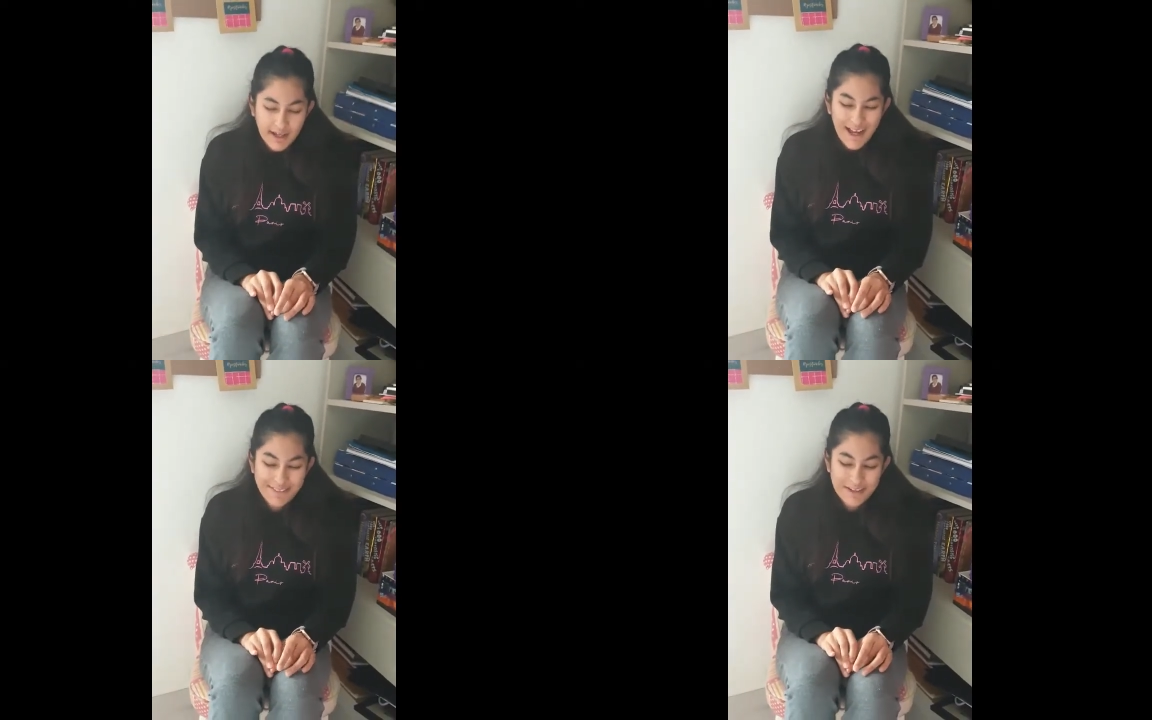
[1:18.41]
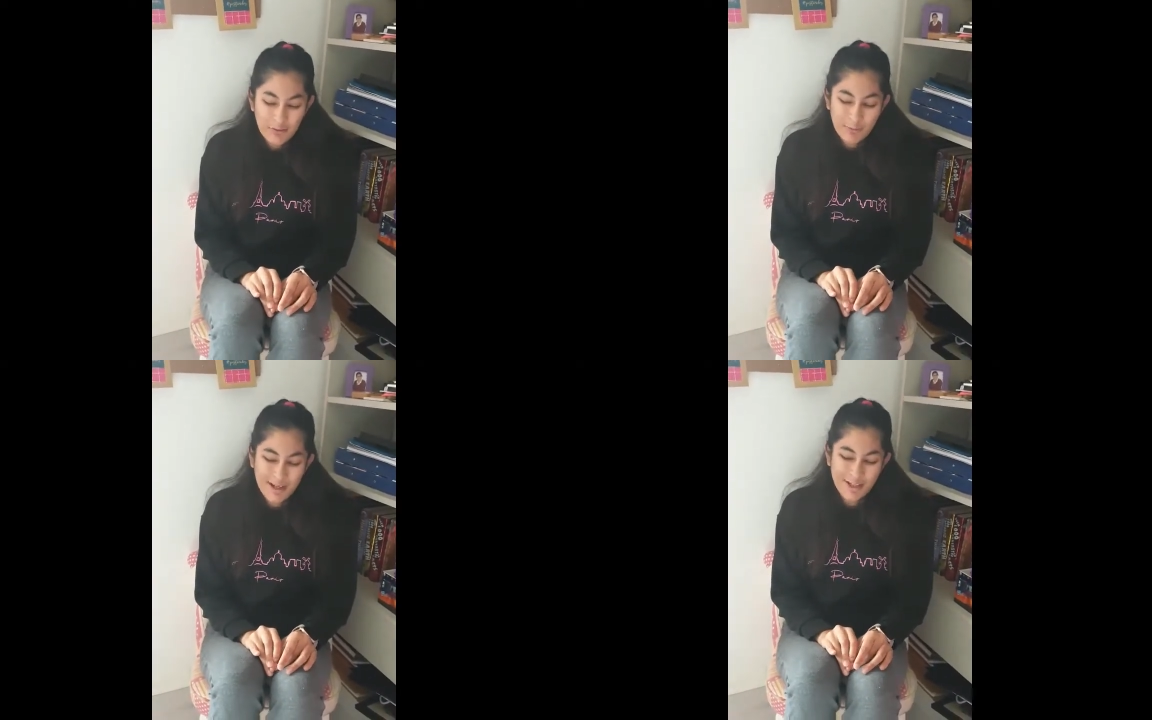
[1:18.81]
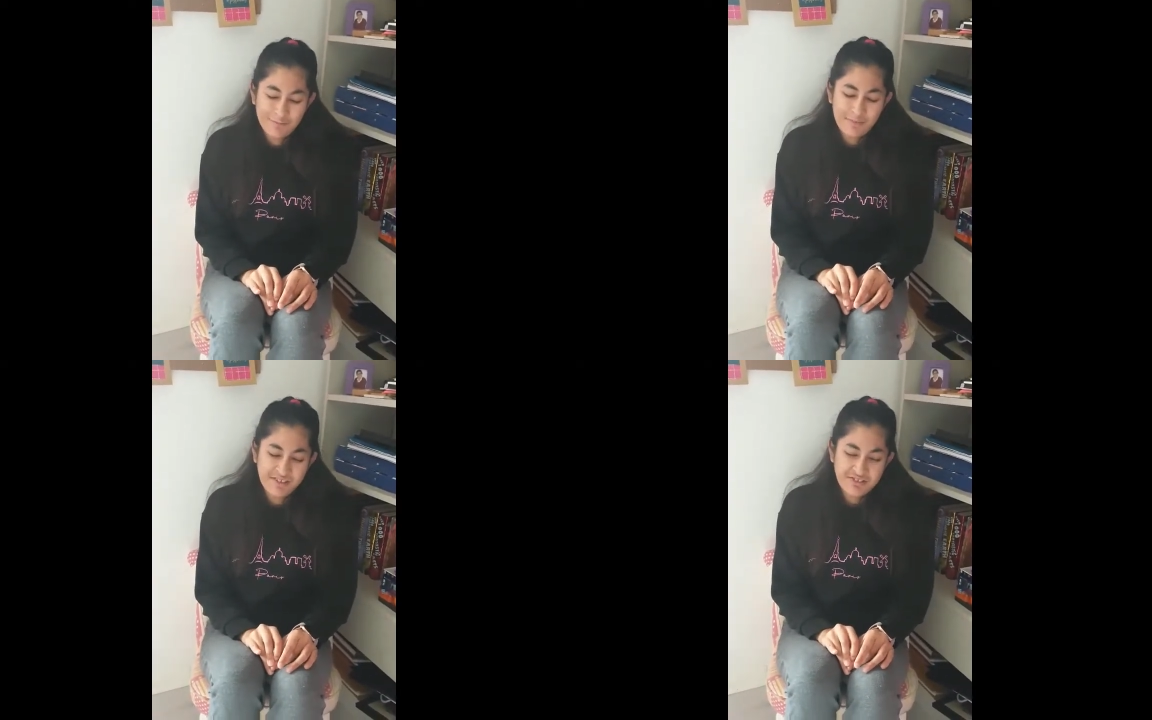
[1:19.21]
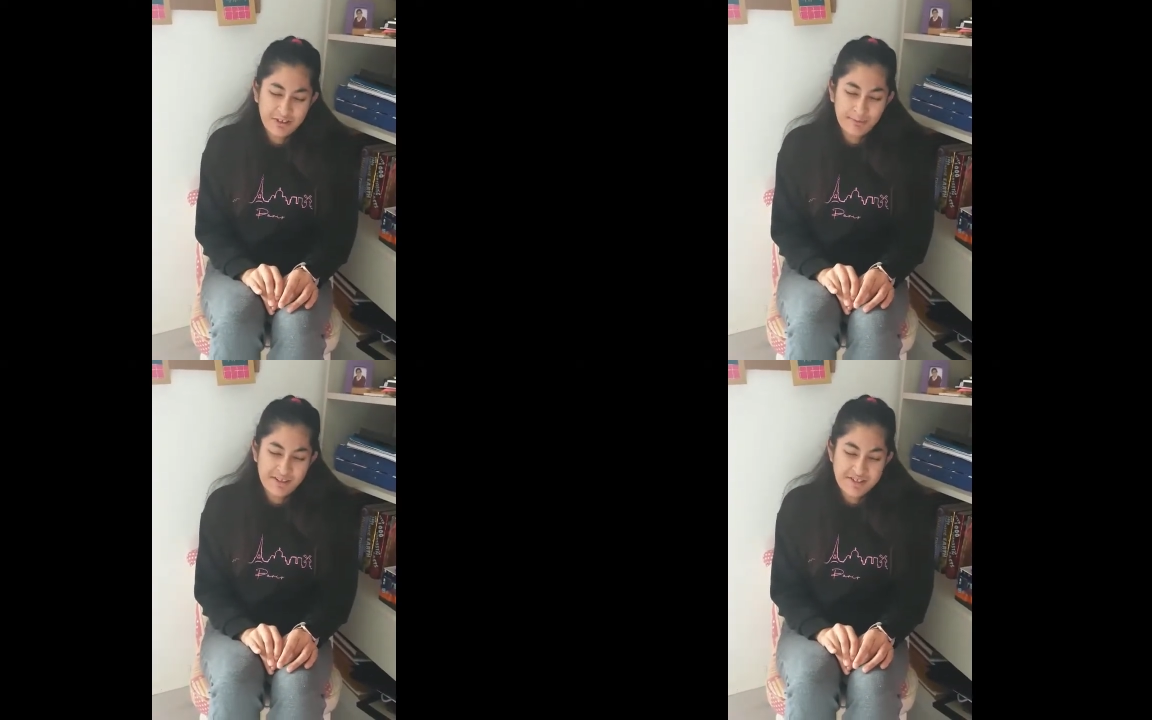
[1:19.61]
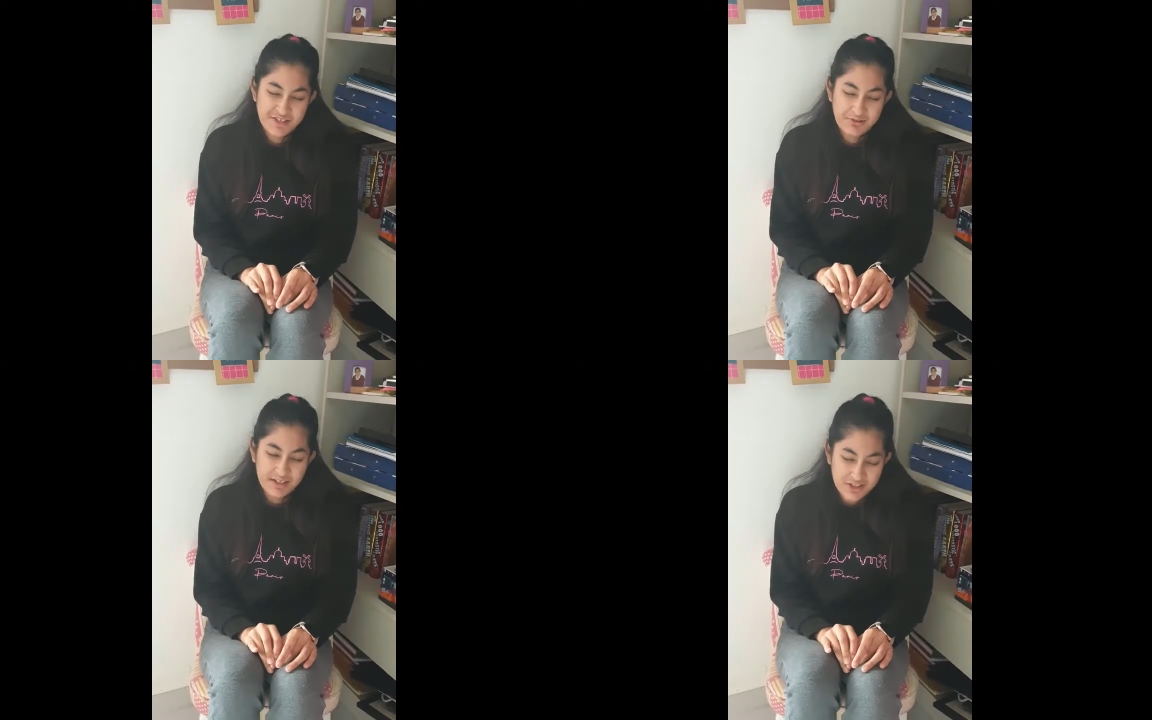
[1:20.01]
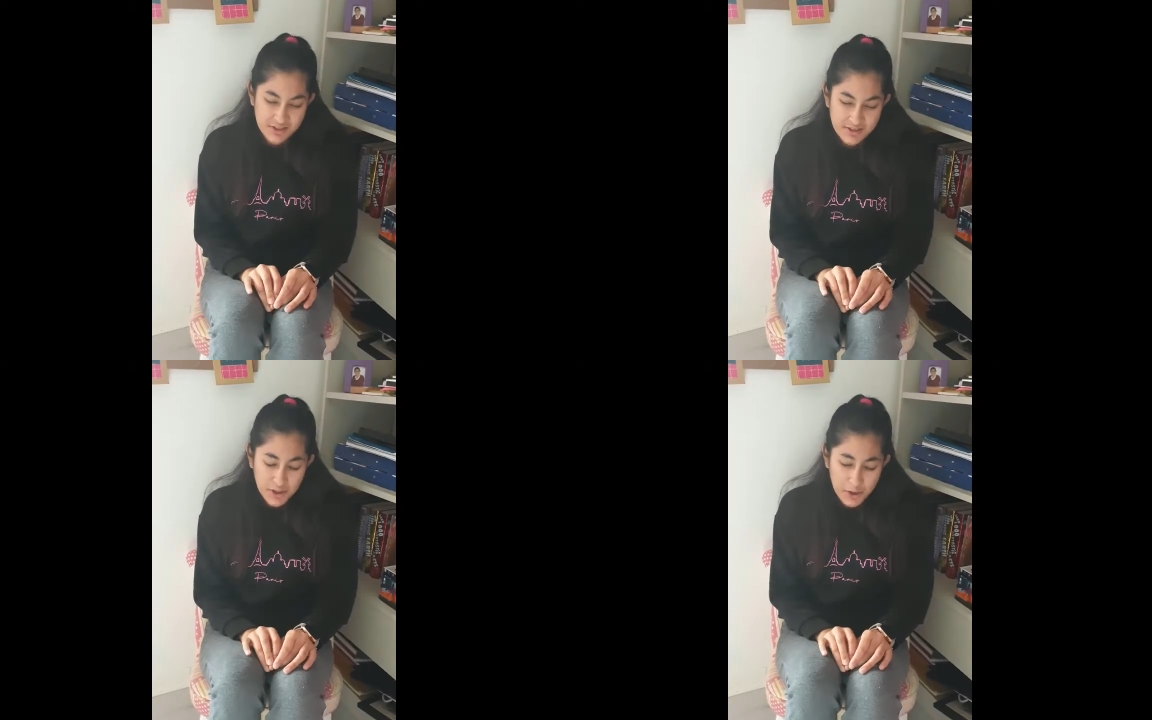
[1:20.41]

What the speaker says: and that reminded me of Suleiman's situation.